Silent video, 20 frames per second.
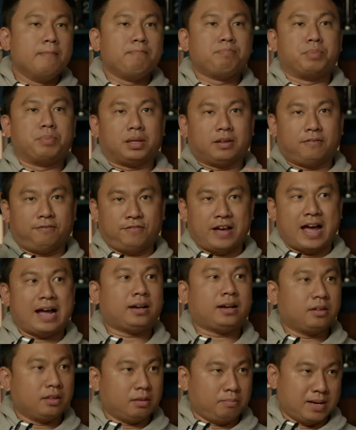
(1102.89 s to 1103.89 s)
But the
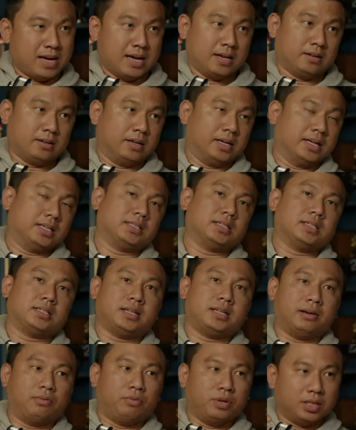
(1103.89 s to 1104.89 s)
fact of the matter is, is
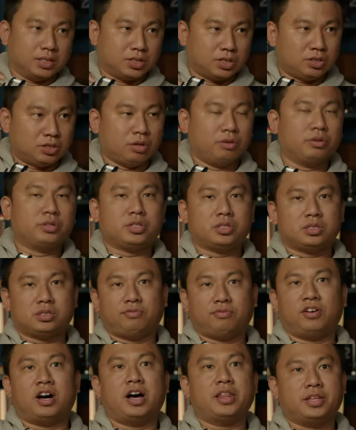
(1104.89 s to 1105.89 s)
that when the soldiers
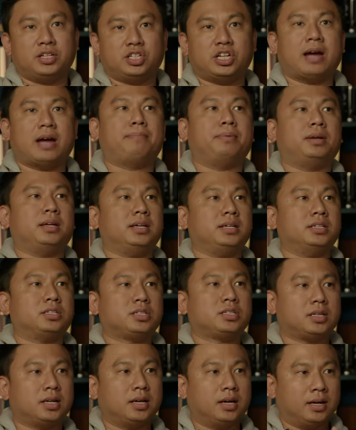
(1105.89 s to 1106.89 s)
fought the
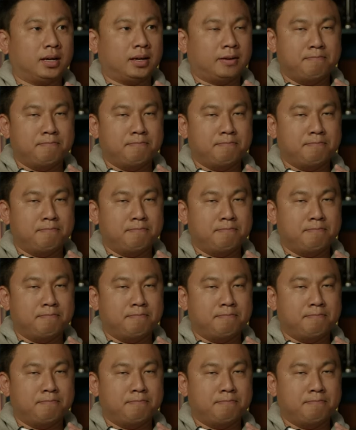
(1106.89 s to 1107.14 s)
Japanese uh,